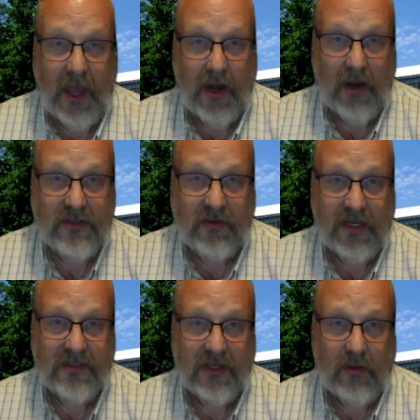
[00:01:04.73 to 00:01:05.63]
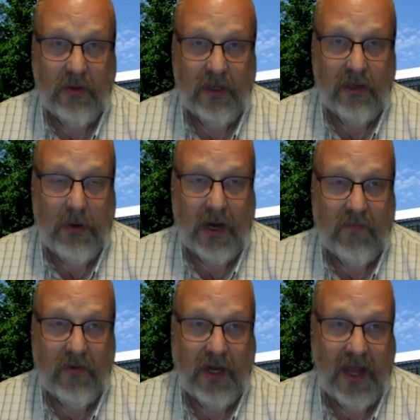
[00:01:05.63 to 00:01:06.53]
And I also think it's a critical part
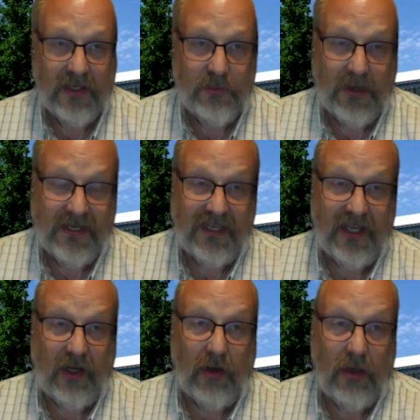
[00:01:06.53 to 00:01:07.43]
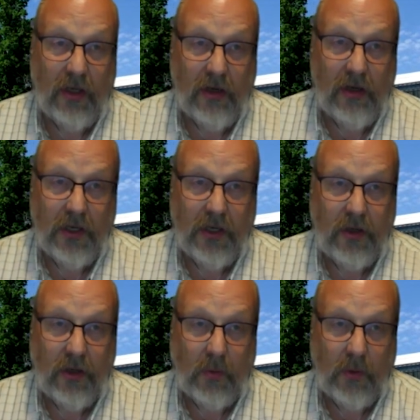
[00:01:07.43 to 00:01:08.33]
of your knowledge base to get earlier in
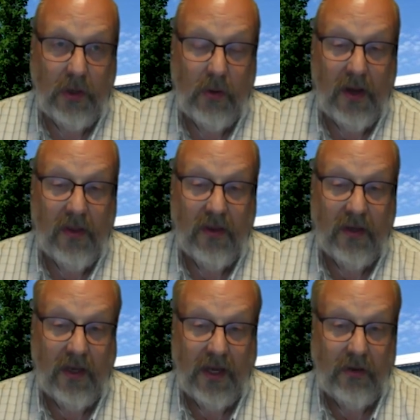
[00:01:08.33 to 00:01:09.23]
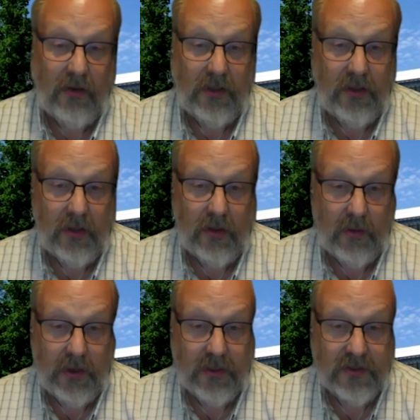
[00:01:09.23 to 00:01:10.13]
your career rather than later in your
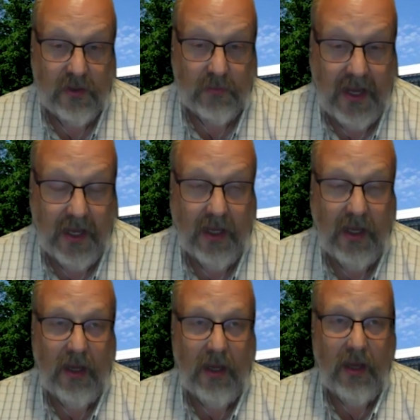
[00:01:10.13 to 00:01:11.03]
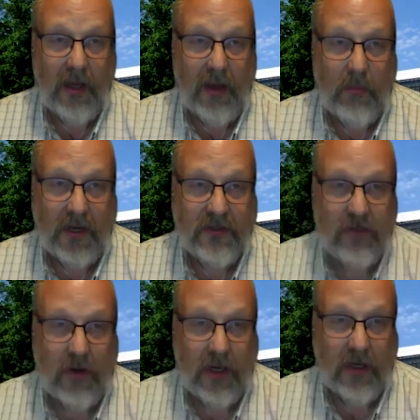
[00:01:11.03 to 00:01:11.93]
career. So my
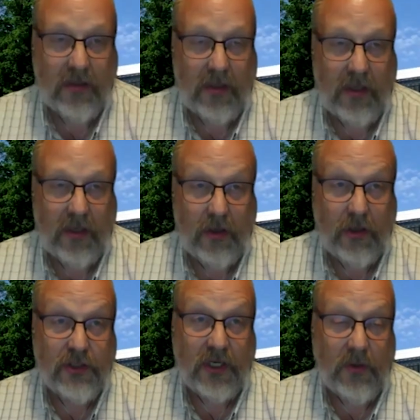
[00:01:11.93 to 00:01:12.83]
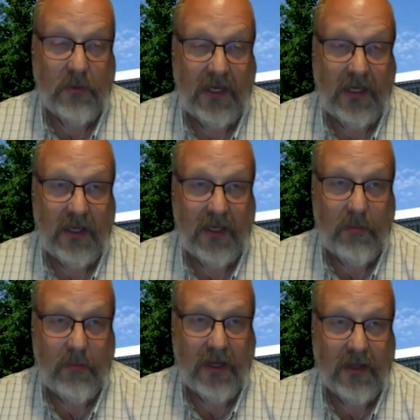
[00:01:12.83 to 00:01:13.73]
strong urging would be to
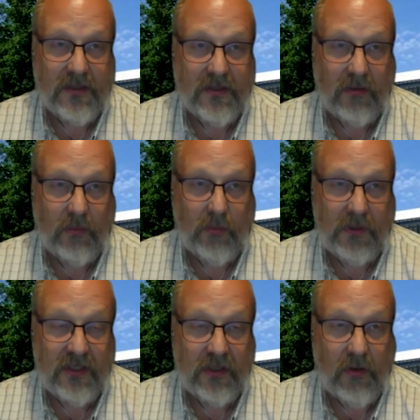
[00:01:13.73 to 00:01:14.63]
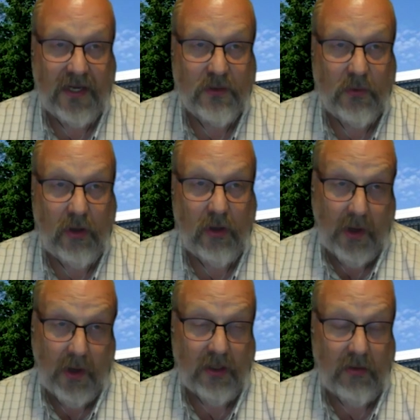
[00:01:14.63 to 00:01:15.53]
anybody that's a recent graduate or
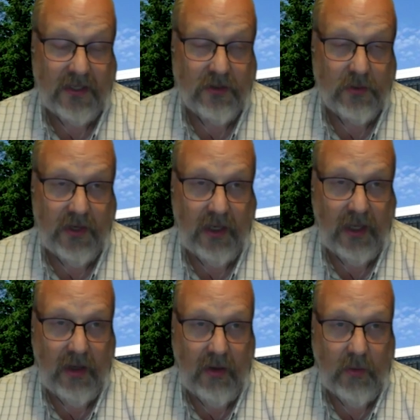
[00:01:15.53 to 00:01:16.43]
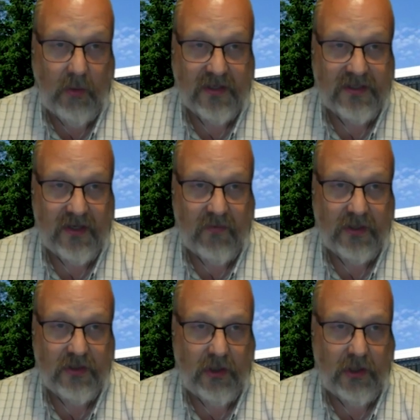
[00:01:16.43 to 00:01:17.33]
going to graduate with a civil
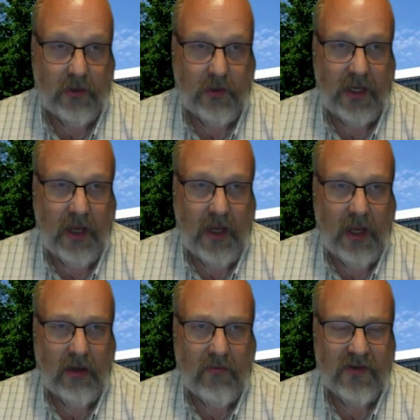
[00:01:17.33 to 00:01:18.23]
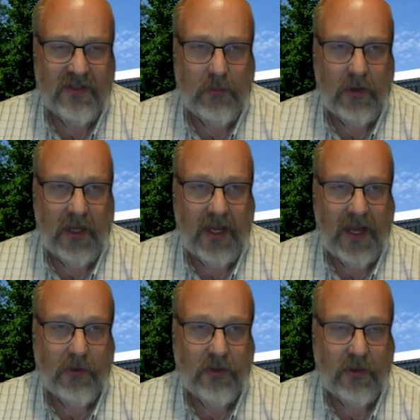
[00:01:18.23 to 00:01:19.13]
engineering degree, look for some early
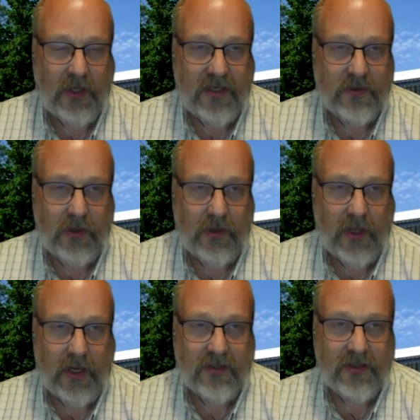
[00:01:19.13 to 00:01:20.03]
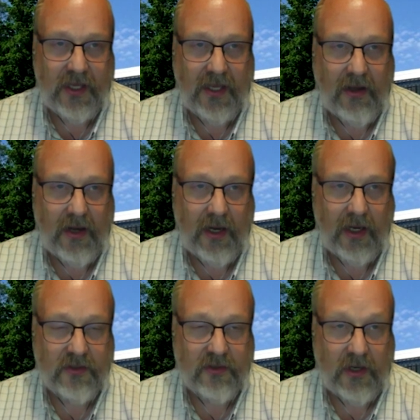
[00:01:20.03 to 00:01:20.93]
opportunities where you can actually get out on a
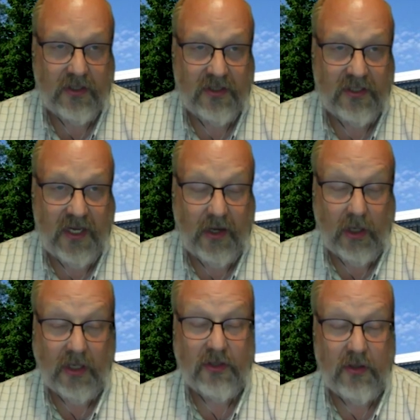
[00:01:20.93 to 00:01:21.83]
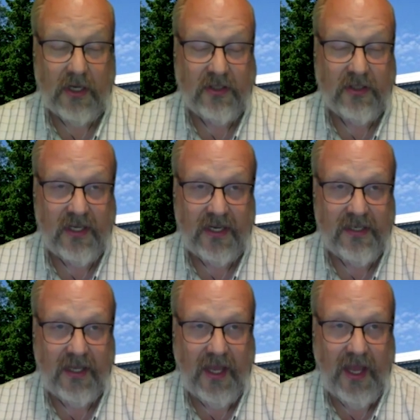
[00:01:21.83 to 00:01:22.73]
construction site or construction
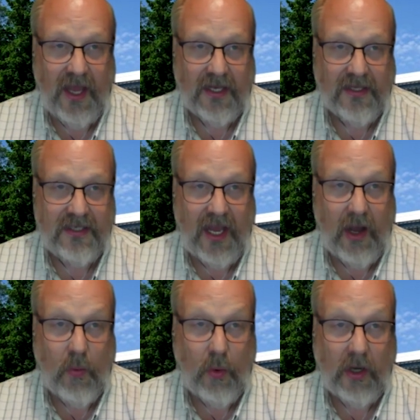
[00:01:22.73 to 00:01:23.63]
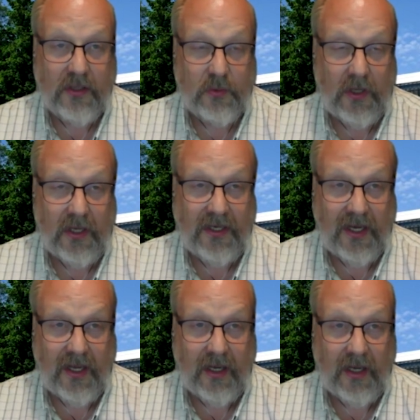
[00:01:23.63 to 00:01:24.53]
sites and see how work is really
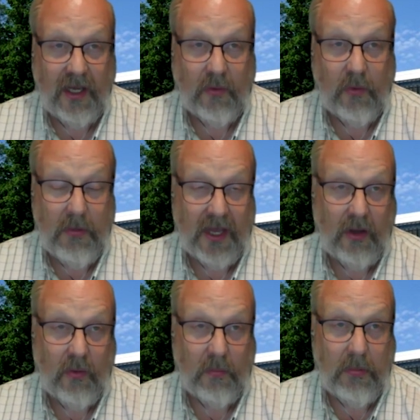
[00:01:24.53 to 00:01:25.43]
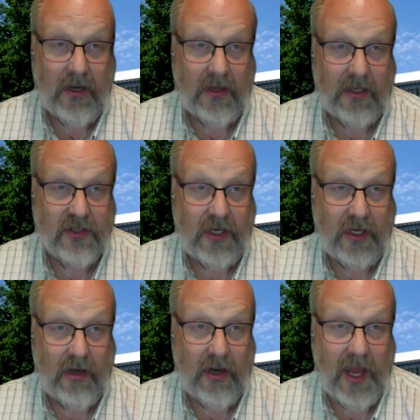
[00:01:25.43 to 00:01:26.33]
done. It will make you a better
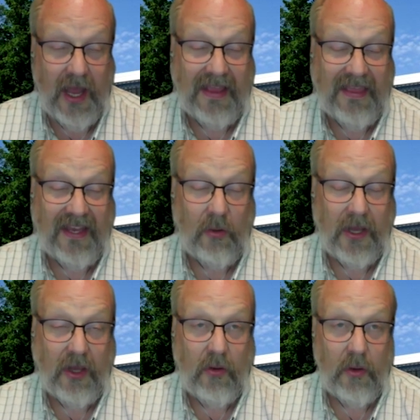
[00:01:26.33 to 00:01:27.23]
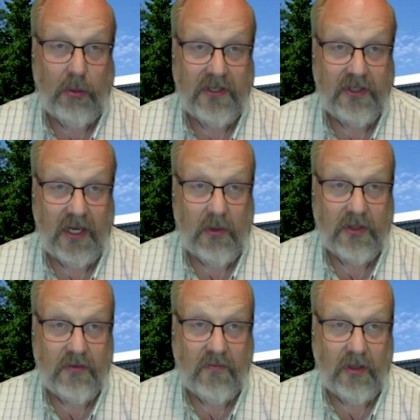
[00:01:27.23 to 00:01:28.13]
engineer. I think it'll make you appreciate
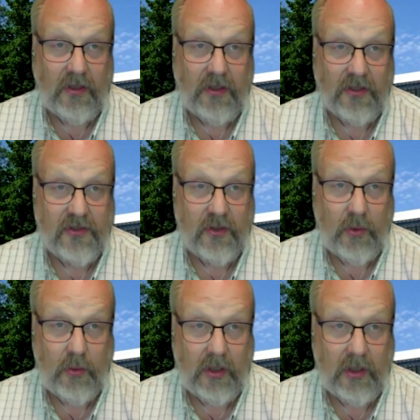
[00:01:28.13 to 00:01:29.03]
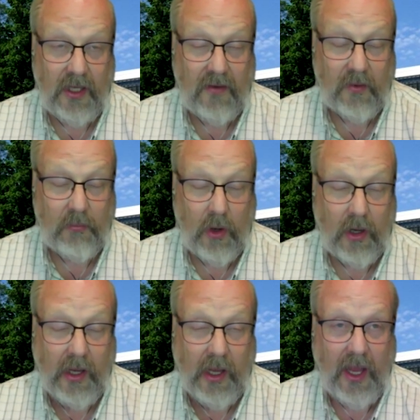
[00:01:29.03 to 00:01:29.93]
what you've learned in school even more.